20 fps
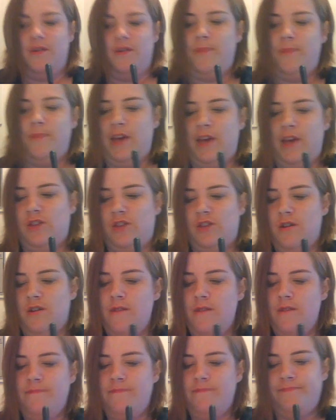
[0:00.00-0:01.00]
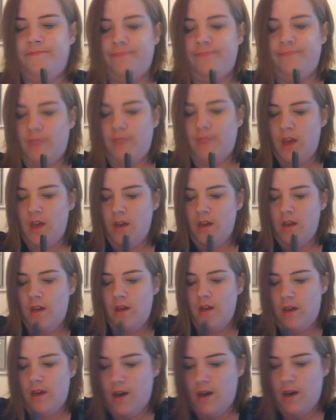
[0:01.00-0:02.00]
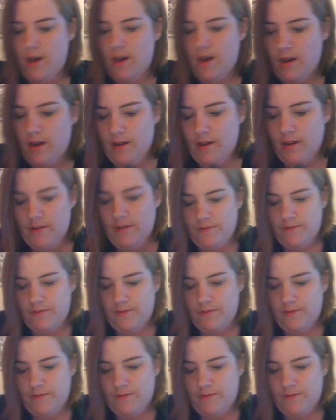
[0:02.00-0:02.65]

a picture of